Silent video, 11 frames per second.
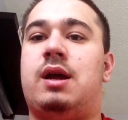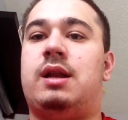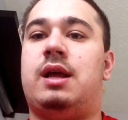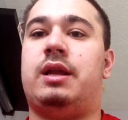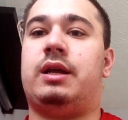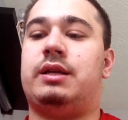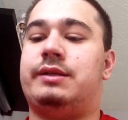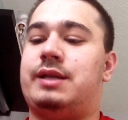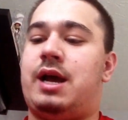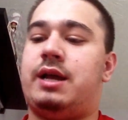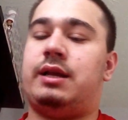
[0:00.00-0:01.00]
Ryan Hanigan
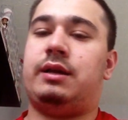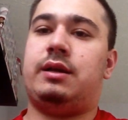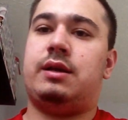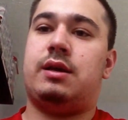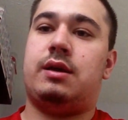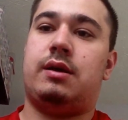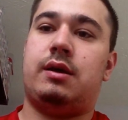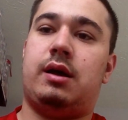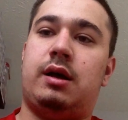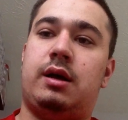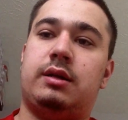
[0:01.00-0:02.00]
signing.
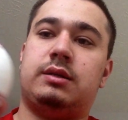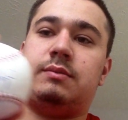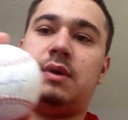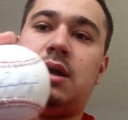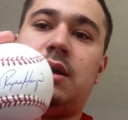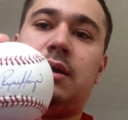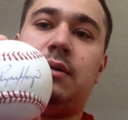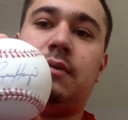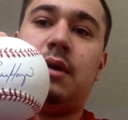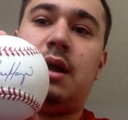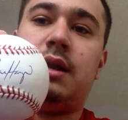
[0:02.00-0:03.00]
Uh, this is my
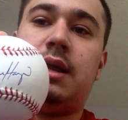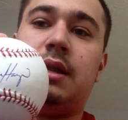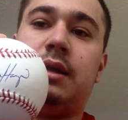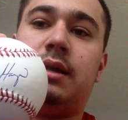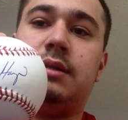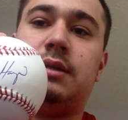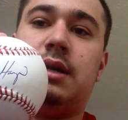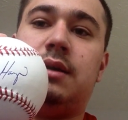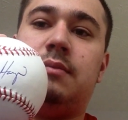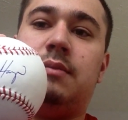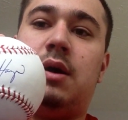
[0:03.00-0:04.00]
Ryan Hanigan
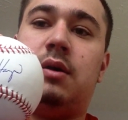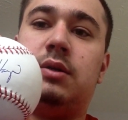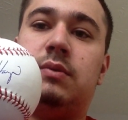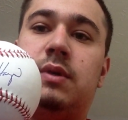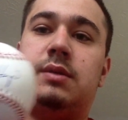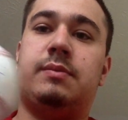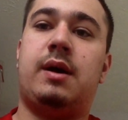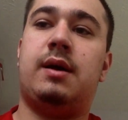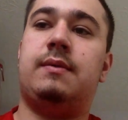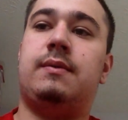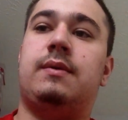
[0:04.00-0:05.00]
signed ball, sweet
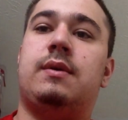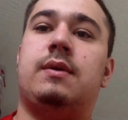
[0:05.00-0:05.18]
spot.